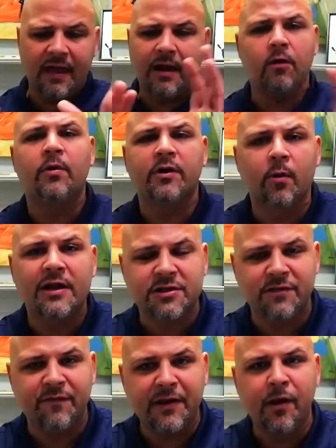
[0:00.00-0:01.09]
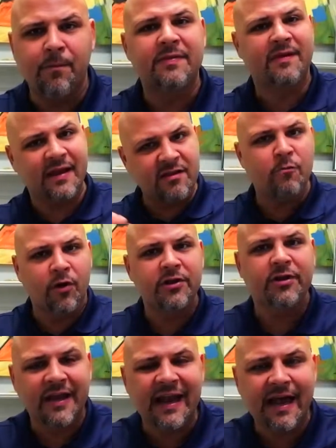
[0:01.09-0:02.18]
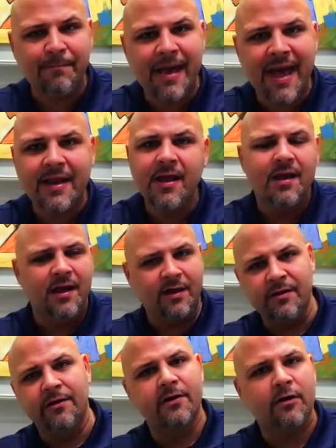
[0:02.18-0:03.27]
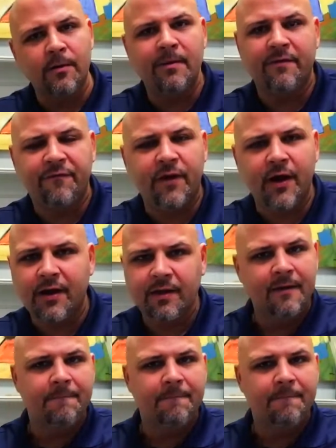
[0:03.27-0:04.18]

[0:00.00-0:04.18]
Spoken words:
don't know when you're watching the video, but the next morning you're getting out of bed and you're in a little bit of a funk,